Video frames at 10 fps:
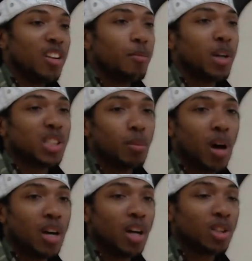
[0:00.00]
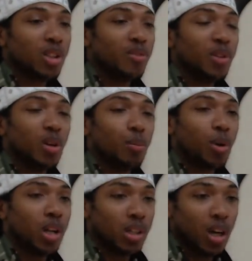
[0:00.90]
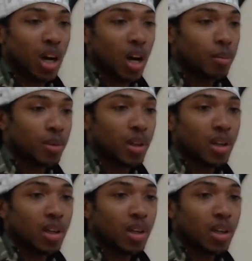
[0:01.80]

if Masha Mayash, if you could put in the